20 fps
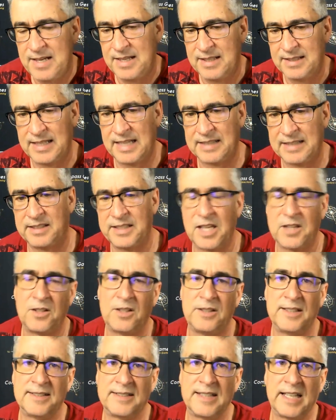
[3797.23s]
That's another
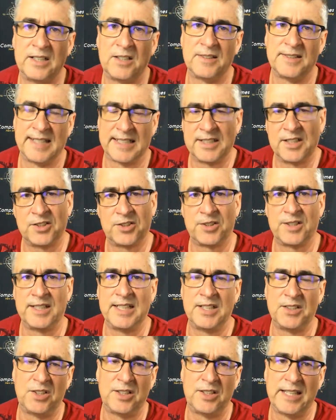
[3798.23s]
designer signature
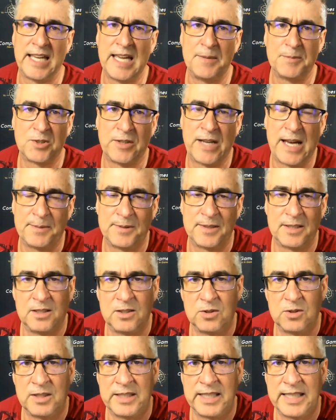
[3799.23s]
edition game. So
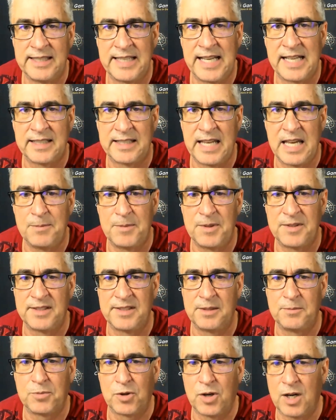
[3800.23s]
absolutely, that game is
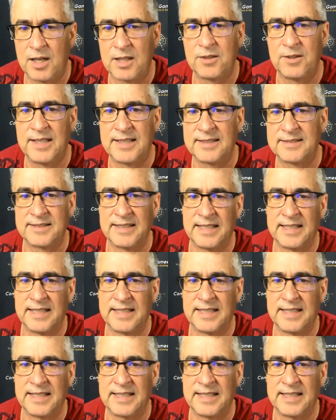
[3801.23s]
in progress.